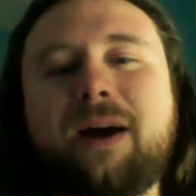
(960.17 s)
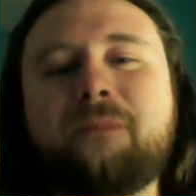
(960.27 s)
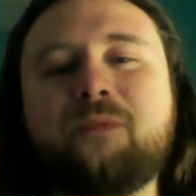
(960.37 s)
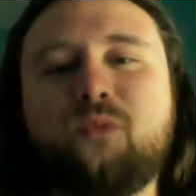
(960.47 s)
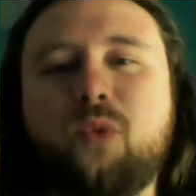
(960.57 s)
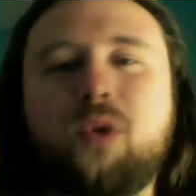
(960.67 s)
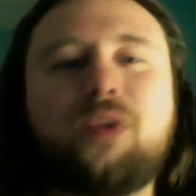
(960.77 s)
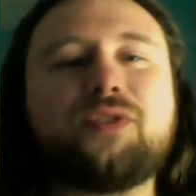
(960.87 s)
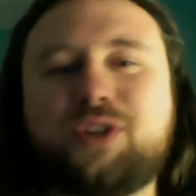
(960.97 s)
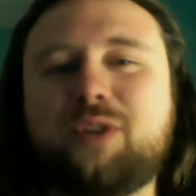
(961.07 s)

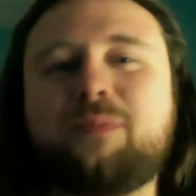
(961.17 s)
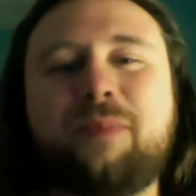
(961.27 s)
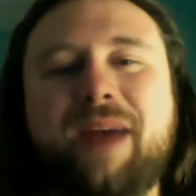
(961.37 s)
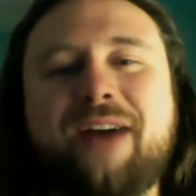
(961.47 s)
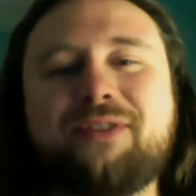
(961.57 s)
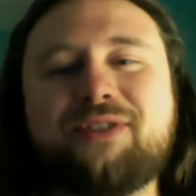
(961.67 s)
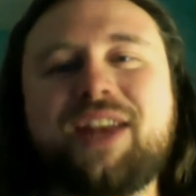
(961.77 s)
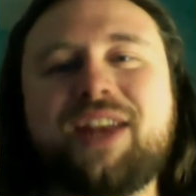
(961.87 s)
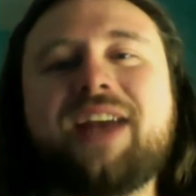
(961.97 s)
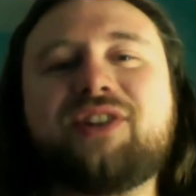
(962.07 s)
world's superpowers
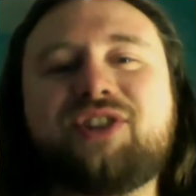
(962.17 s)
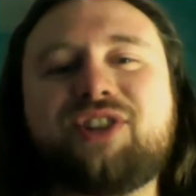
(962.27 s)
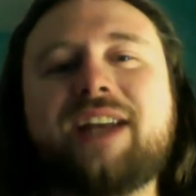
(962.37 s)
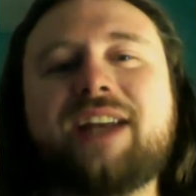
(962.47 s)
decided